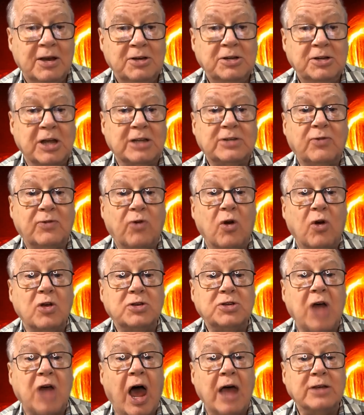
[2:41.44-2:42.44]
just for a
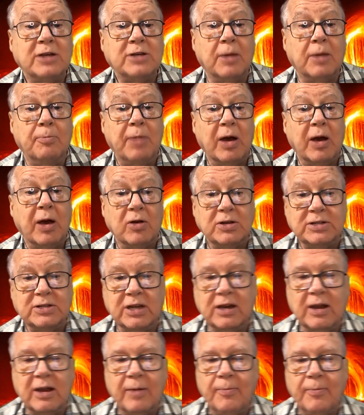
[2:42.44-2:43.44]
size
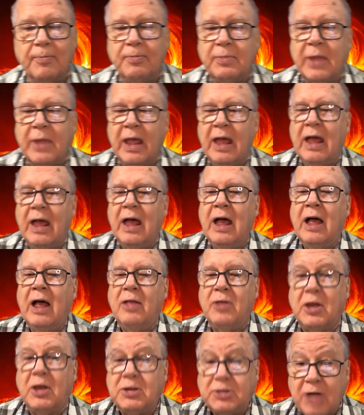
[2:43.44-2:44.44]
comparison.
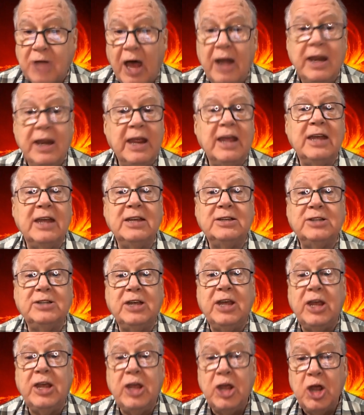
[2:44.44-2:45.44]
The sun
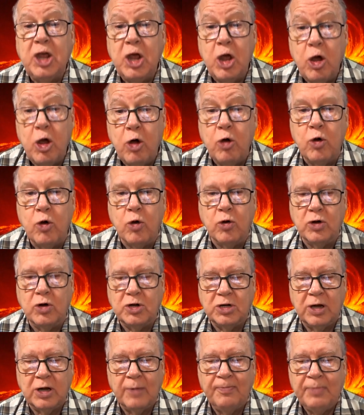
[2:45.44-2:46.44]
is
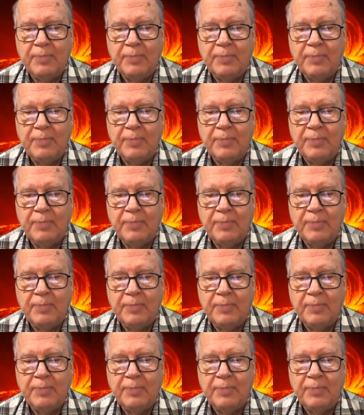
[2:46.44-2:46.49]
huge.